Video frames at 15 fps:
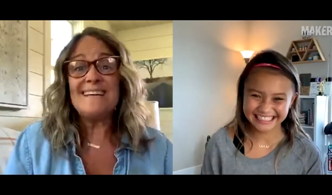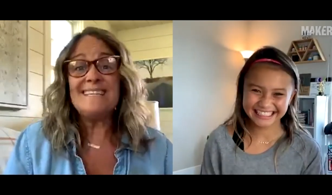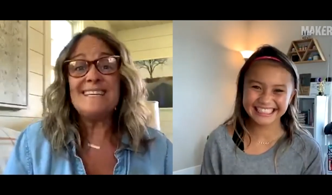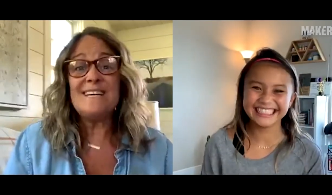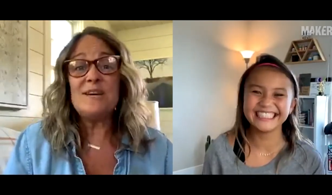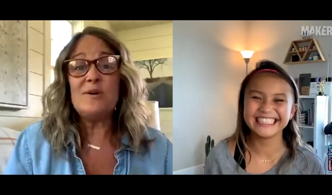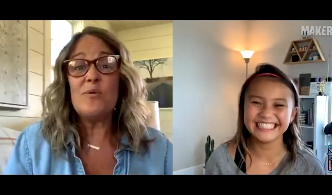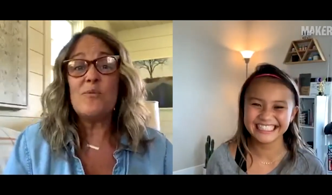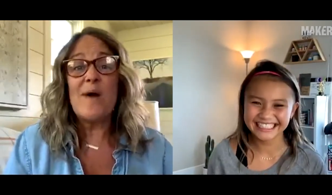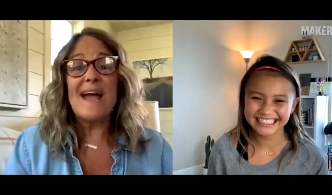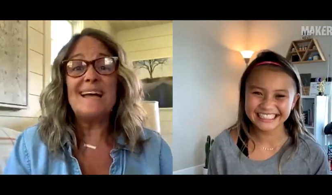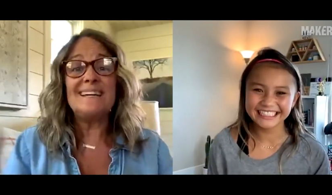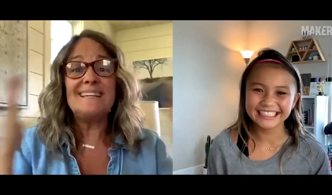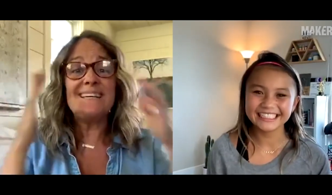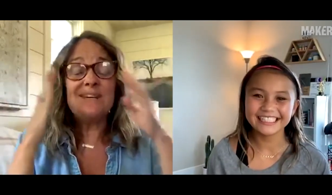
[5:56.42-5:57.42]
Speaker 1: do
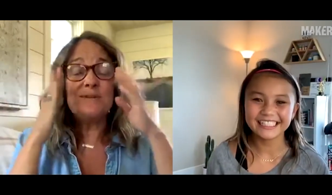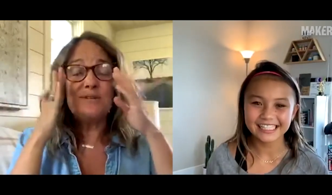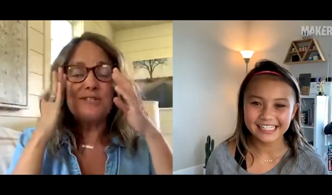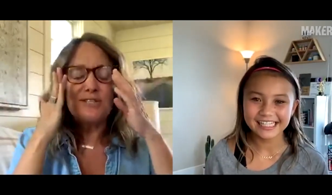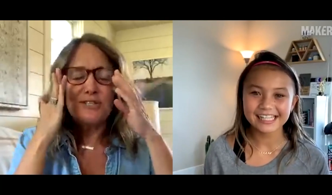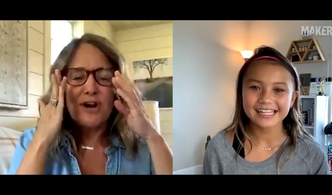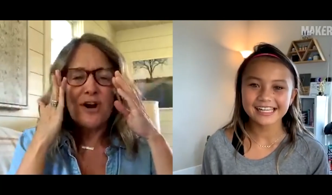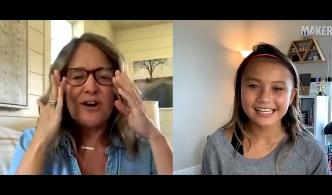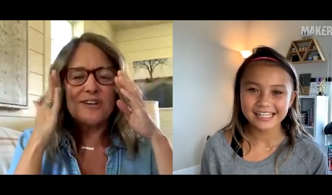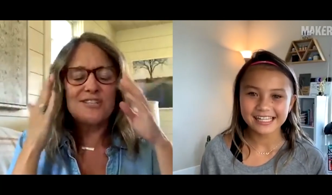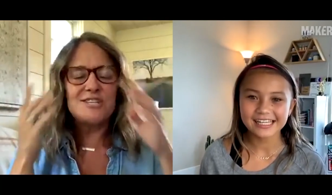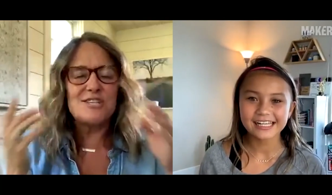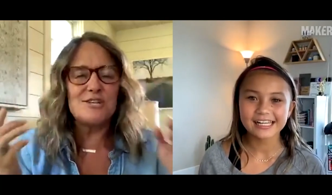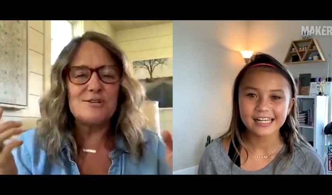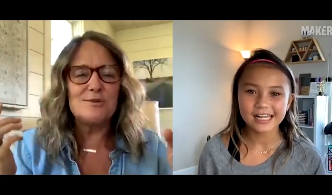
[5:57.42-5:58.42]
you start
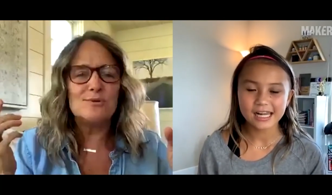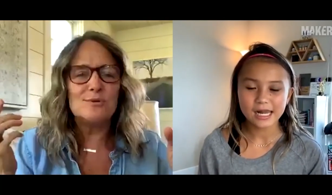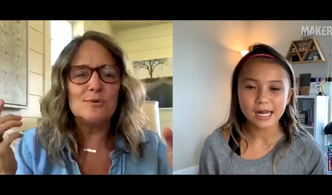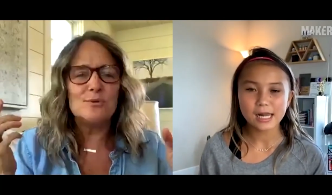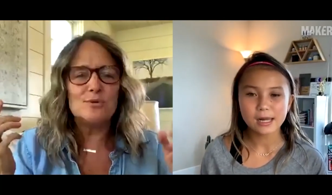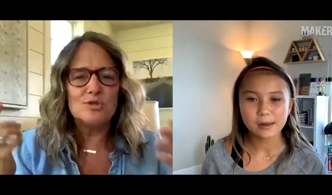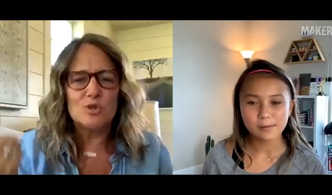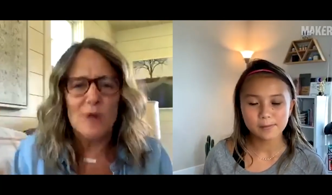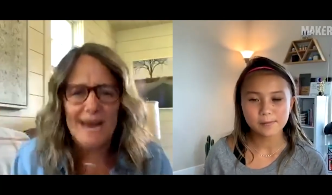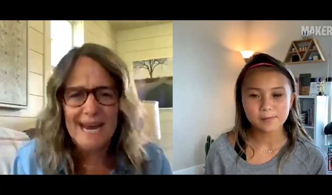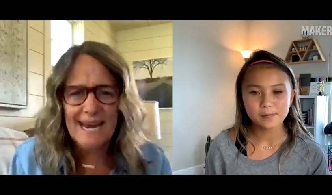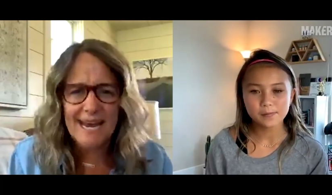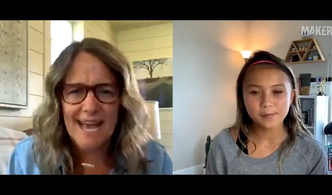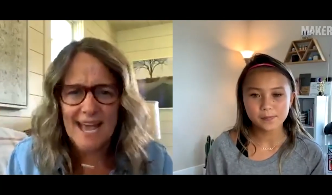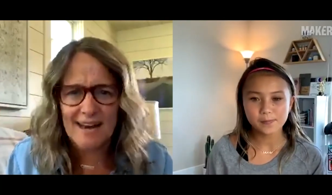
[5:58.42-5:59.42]
to train
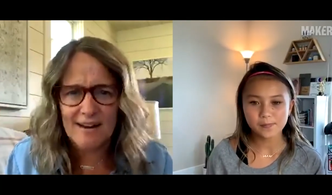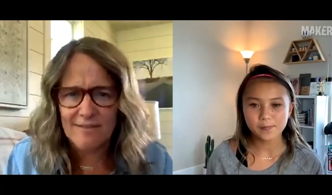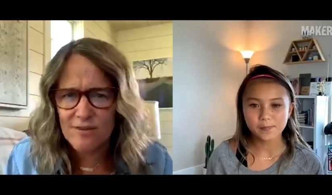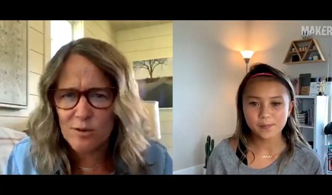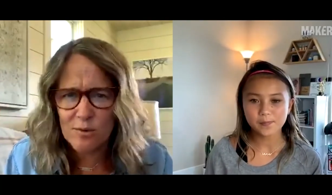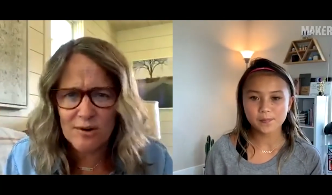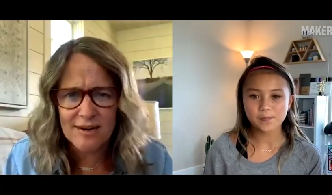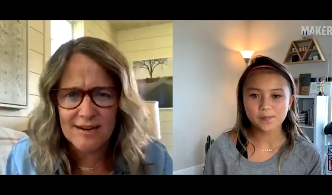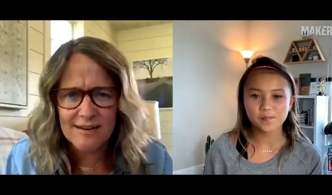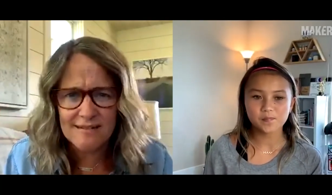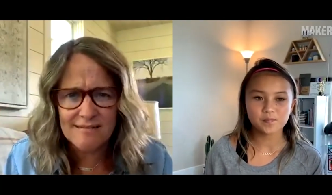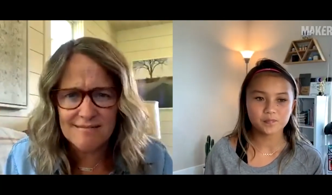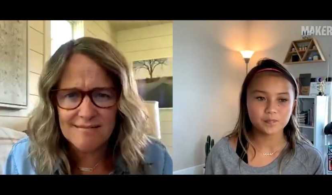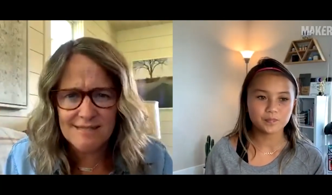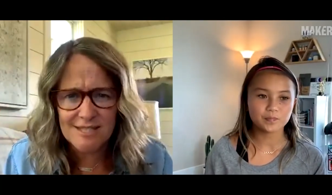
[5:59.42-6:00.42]
again? Have you already
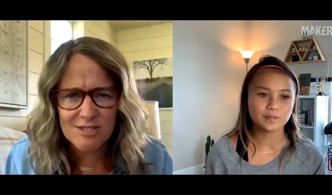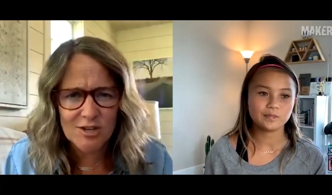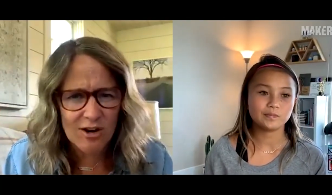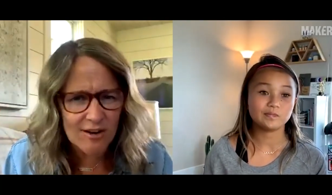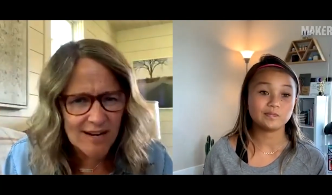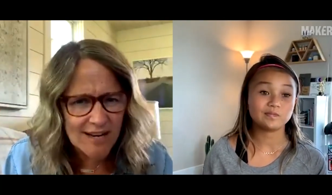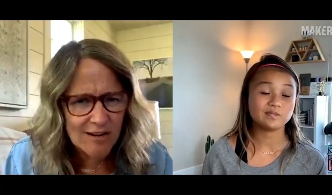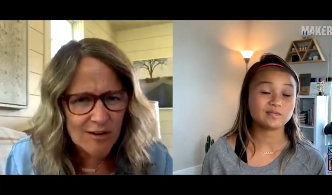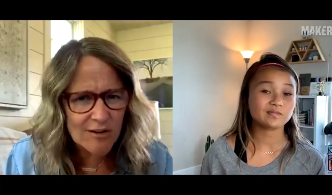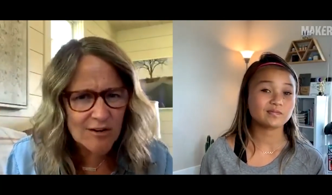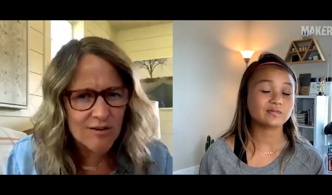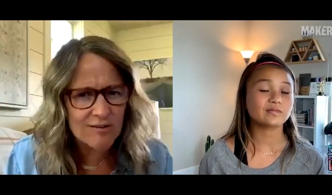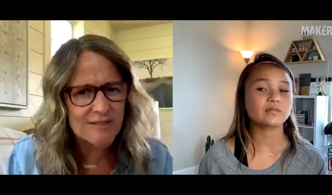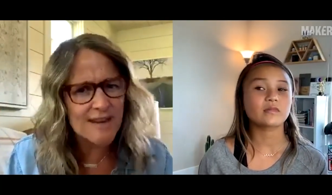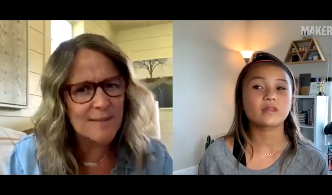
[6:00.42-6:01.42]
started, or
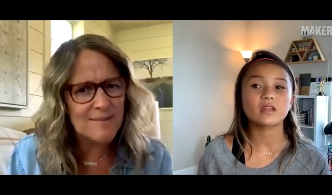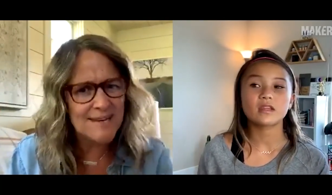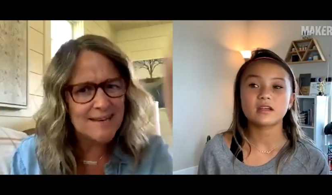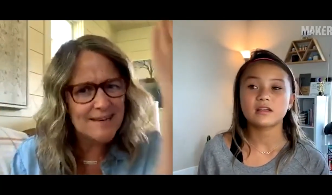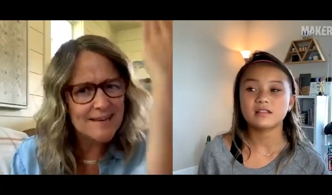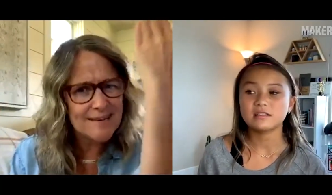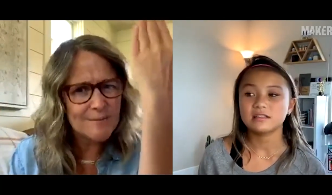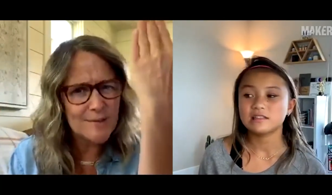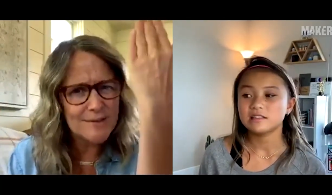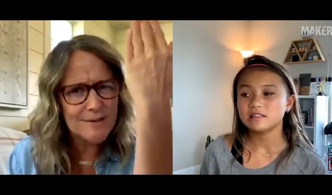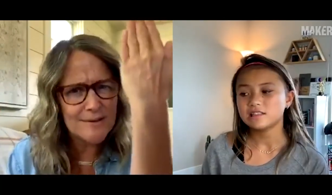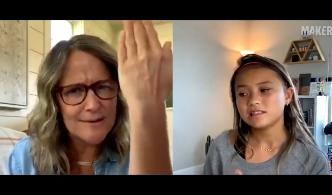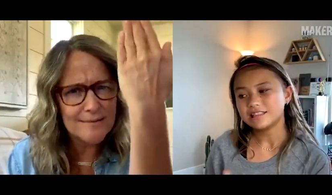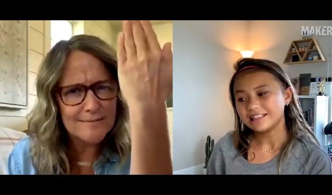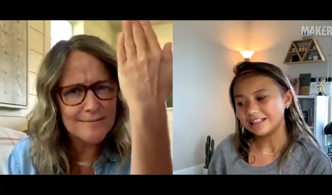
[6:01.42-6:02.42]
you're, I mean, with
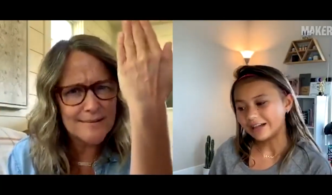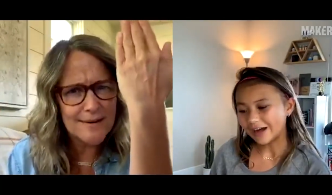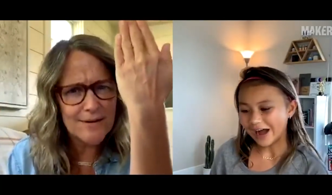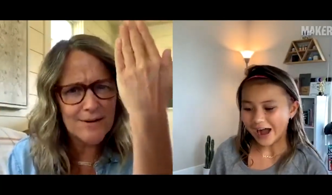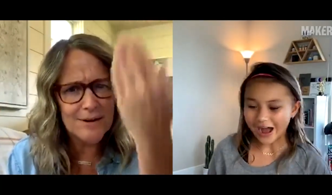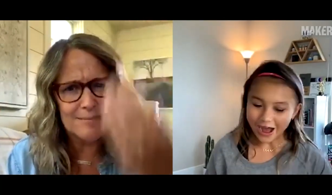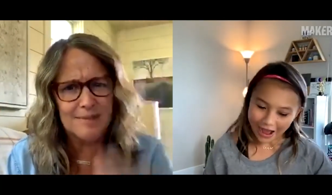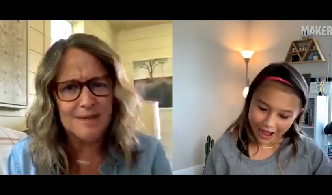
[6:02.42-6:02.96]
your arm, you